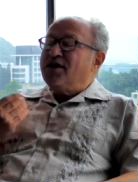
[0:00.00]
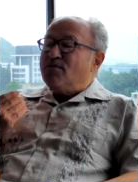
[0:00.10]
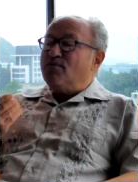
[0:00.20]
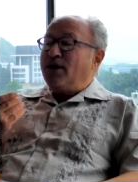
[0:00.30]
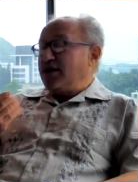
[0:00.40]

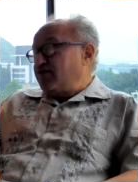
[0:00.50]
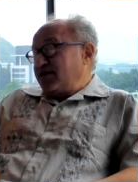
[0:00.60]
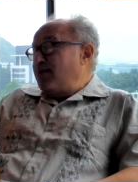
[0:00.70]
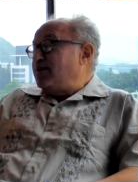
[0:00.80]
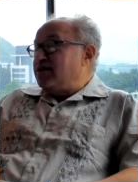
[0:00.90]
But if
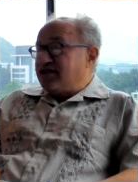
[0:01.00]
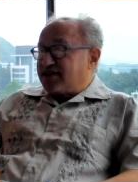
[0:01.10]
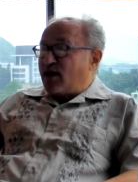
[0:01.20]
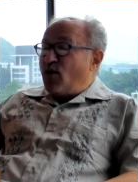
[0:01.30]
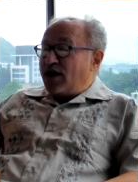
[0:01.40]
somebody says,
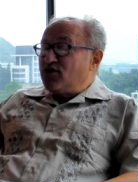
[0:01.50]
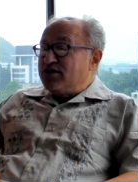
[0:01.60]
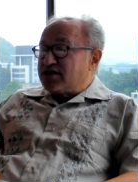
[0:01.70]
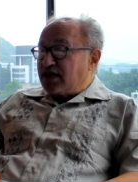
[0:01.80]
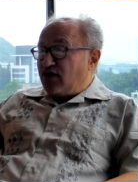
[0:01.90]
I want to
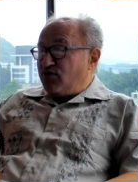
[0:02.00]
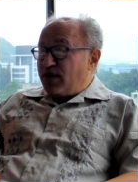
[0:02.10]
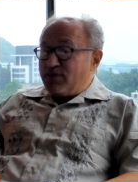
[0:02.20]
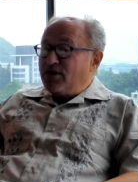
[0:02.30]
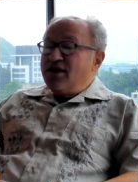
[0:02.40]
enslave
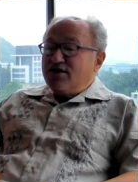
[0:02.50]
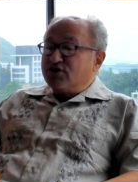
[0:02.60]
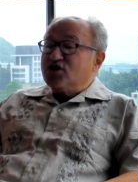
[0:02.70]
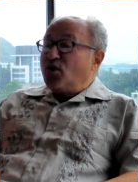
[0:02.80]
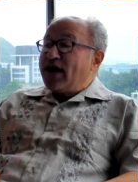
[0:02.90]
people,
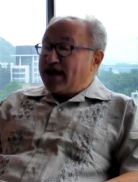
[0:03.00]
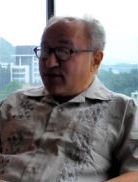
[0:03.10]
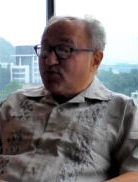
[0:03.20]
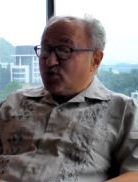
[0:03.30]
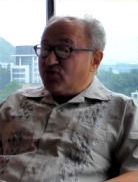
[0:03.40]
there's no way I
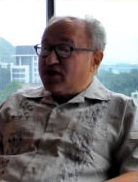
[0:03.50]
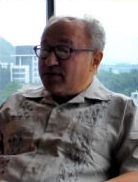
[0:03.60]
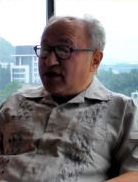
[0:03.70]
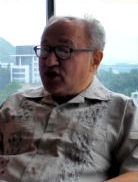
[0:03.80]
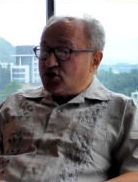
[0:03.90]
can prove to him
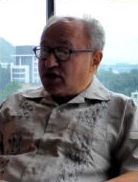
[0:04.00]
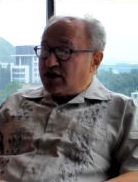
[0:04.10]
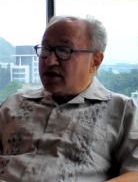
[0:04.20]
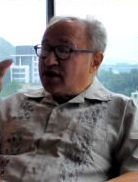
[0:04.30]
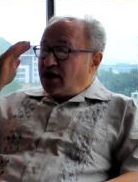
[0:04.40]
that he shouldn't.
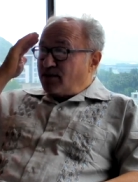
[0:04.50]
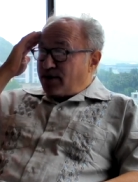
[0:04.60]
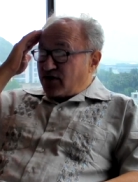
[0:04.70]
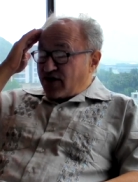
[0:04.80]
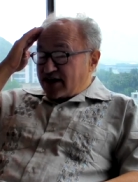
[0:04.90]

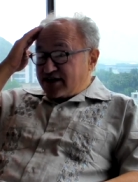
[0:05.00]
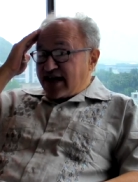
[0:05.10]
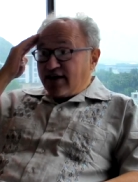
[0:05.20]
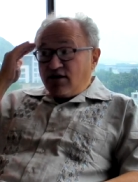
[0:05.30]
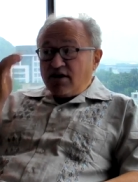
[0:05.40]
But if I
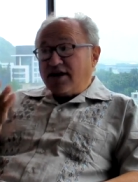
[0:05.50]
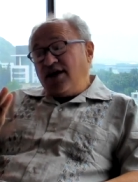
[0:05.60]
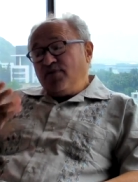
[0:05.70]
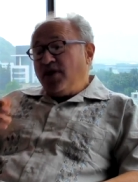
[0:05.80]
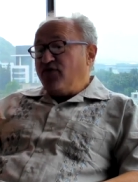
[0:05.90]
say, look,
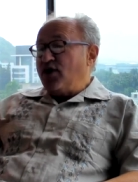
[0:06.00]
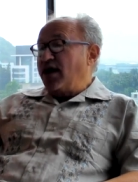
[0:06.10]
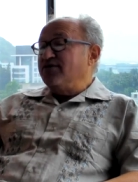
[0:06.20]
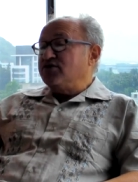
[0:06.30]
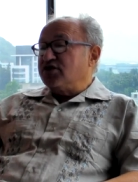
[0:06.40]
if you
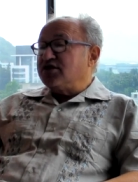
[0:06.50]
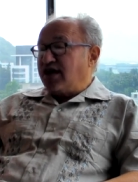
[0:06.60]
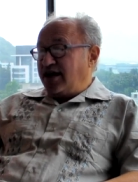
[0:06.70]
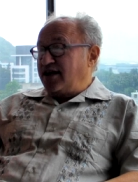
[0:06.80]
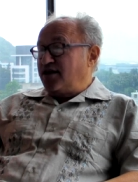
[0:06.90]
have a
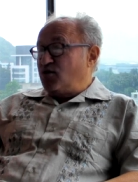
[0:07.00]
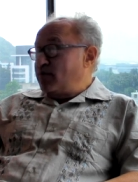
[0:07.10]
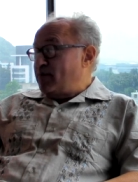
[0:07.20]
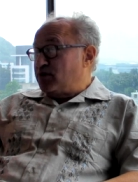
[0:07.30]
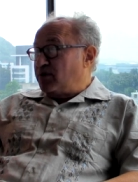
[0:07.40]
society where
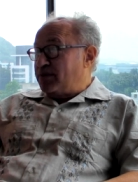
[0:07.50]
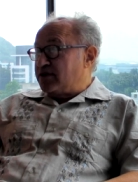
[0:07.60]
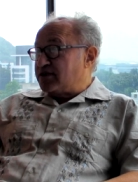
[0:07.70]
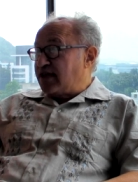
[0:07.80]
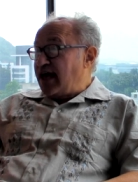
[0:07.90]
people can be
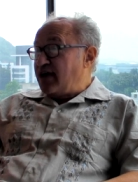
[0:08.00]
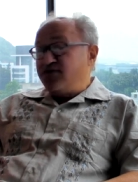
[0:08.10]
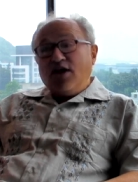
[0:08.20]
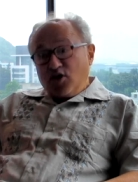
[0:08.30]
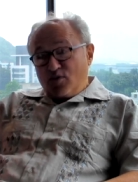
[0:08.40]

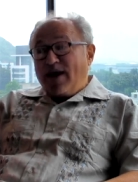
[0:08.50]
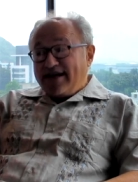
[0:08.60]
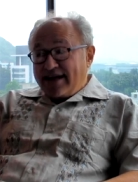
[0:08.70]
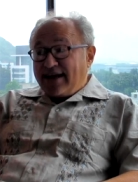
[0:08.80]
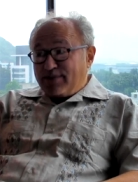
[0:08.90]
enslaved, you might
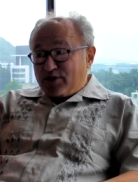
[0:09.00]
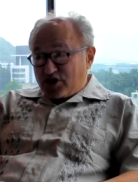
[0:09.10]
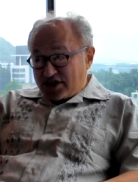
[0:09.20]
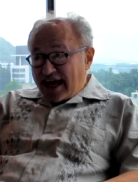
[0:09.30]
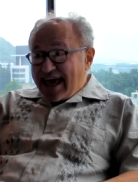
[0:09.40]
end up as the
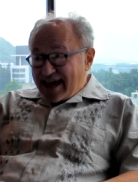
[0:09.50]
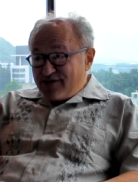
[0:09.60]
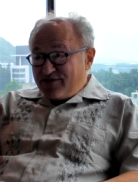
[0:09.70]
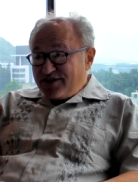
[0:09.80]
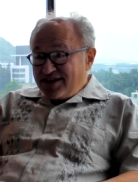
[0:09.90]

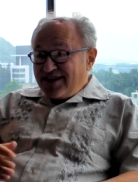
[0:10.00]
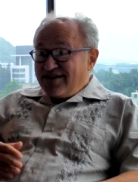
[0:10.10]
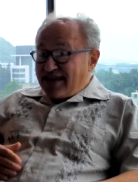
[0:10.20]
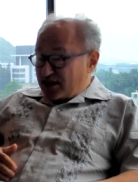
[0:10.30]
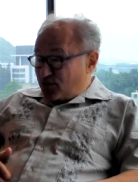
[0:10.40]
slave.
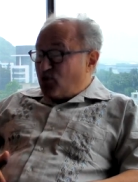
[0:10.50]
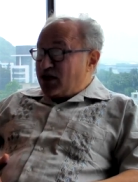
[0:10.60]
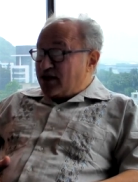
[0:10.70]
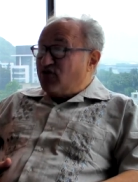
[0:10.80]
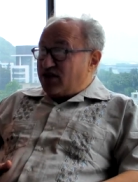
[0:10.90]
That's a
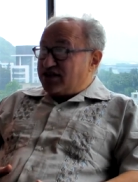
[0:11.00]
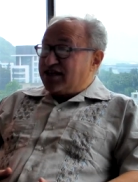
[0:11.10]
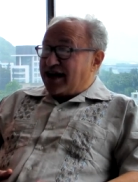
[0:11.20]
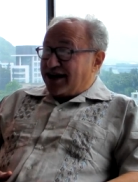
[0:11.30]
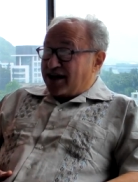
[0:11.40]
pretty
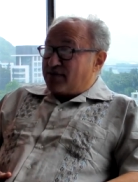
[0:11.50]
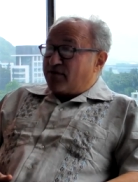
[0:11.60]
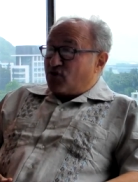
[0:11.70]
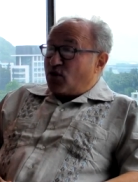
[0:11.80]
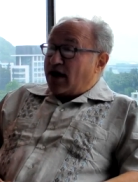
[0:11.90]
convincing argument
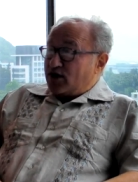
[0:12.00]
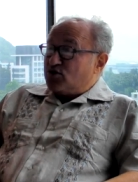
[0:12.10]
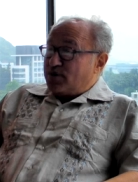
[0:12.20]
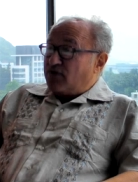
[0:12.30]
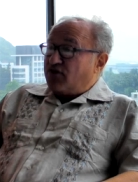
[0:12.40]
for why you
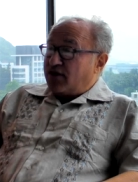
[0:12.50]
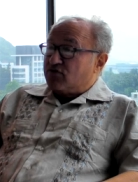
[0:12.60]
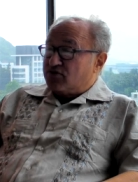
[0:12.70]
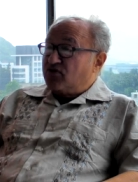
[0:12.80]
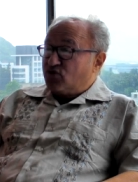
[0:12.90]
should be in favor
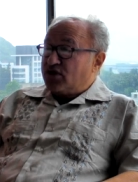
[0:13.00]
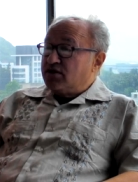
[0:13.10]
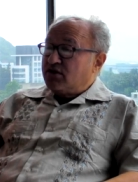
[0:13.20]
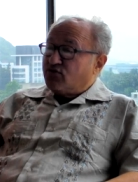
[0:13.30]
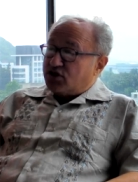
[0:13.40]
of a free,
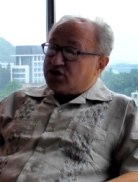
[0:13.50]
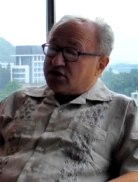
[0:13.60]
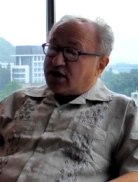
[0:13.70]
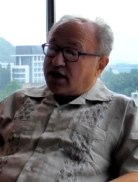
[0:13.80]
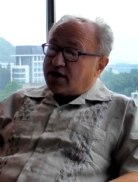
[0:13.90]
free
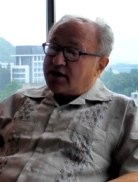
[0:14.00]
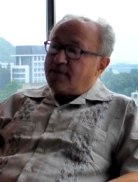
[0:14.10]
society.